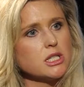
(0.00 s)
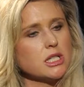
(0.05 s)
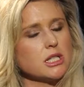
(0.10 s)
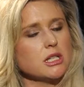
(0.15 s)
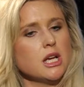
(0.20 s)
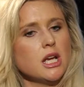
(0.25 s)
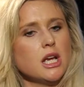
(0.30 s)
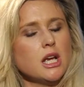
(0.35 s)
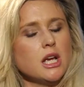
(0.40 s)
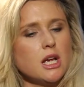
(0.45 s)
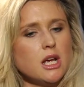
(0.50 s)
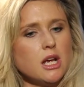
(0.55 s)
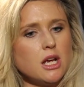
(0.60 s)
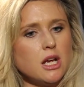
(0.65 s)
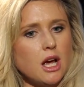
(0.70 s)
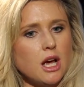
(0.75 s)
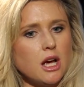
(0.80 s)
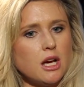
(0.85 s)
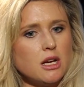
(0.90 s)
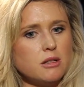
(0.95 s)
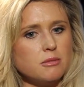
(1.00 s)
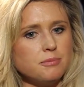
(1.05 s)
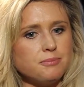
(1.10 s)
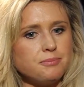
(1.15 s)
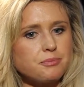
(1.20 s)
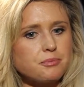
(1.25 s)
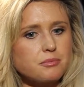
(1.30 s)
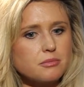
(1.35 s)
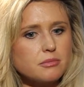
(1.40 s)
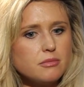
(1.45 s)
and
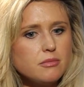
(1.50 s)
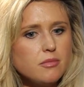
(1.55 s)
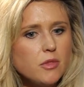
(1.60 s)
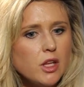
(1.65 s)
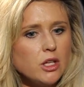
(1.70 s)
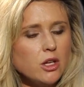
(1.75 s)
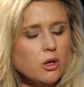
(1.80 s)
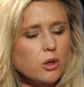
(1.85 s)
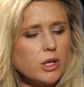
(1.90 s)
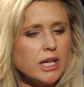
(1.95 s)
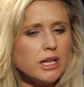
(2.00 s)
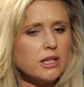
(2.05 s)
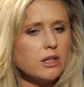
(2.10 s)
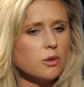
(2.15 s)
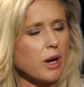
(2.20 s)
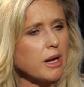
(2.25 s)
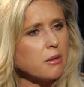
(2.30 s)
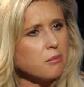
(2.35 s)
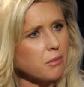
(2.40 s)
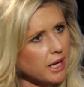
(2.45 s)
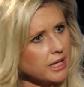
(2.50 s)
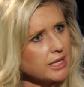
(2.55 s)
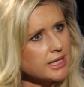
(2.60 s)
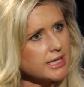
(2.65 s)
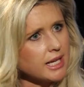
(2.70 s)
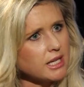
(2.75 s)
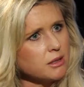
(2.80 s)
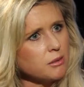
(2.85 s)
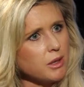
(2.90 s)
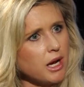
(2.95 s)
getting the right
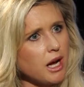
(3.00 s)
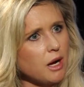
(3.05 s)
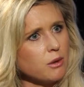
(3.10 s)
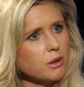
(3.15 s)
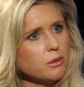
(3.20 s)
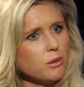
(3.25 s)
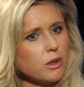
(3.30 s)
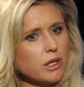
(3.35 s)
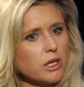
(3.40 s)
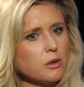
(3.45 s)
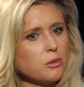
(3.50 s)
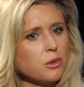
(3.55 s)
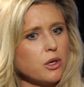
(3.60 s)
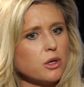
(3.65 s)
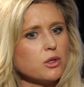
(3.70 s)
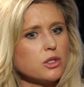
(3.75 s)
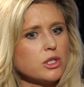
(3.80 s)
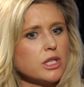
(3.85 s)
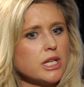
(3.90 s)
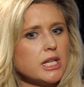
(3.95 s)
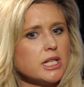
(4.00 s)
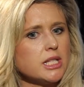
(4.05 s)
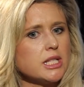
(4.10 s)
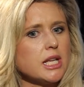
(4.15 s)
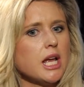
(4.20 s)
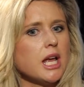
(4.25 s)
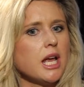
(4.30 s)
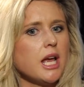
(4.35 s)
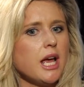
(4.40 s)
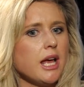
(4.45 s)
mindset about how we want to approach things,
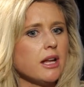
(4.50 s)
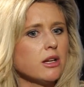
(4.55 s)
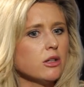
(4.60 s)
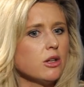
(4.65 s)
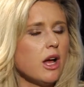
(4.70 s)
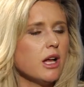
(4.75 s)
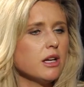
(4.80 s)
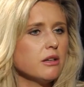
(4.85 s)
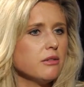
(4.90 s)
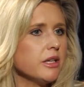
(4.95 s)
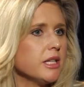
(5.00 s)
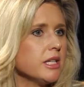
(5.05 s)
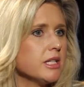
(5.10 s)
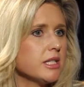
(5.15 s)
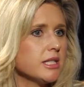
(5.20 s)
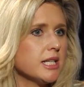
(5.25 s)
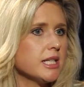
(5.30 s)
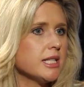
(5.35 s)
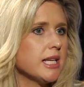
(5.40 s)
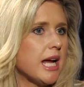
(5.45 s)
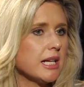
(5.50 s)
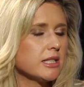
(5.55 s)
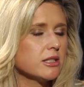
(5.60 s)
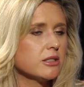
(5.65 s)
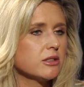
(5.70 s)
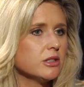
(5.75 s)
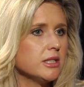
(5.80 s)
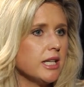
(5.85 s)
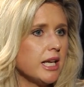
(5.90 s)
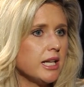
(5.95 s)
and a lot of it is the
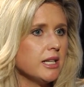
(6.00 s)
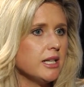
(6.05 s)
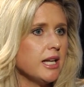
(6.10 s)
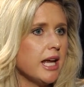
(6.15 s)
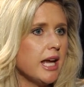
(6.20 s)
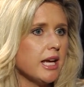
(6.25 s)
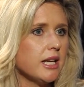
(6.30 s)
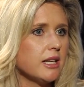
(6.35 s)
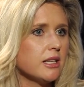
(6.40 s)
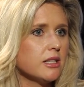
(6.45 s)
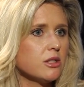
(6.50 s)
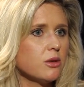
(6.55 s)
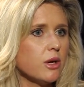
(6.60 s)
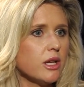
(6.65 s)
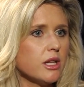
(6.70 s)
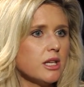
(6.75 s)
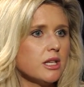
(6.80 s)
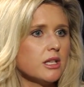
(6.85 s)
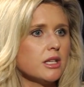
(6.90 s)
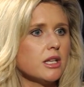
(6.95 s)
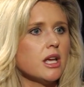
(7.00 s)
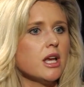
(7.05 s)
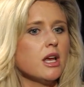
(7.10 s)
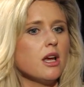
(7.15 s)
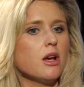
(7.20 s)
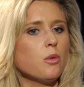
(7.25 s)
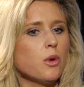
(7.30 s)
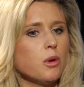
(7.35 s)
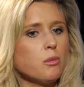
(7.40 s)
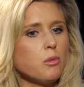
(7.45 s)
tactical day-to-day. And so I think
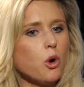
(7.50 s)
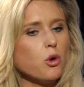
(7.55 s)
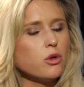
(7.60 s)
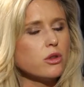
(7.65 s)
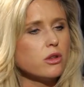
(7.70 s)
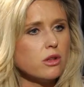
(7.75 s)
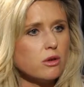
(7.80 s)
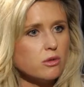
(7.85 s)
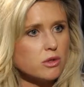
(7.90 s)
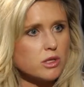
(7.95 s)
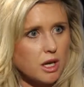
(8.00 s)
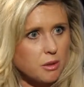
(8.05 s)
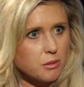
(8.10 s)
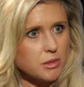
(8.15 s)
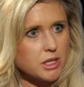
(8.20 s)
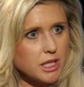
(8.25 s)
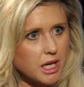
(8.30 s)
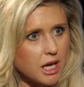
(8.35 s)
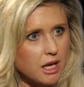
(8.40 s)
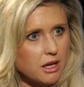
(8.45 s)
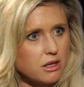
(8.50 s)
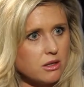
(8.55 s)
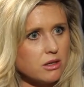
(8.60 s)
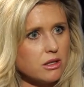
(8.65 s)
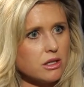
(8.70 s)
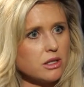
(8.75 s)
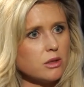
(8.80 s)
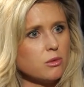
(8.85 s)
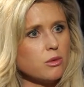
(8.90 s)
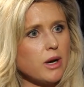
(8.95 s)
when both of those come together
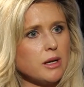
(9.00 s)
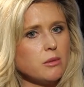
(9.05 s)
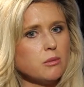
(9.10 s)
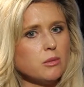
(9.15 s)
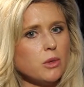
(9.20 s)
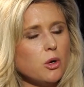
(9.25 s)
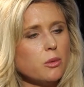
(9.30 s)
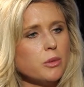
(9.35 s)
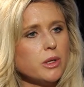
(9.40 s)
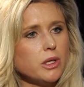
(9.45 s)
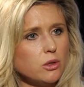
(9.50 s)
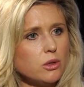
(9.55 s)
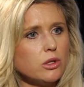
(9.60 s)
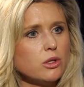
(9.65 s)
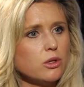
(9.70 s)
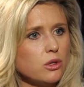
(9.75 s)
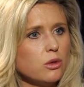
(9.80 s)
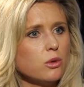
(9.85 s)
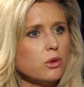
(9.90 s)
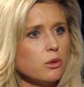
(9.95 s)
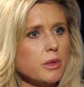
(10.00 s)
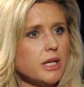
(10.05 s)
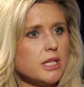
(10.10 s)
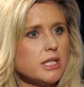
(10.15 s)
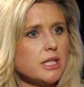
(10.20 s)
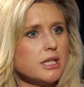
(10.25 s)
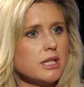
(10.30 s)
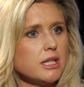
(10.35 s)
at the right moment, you can do amazing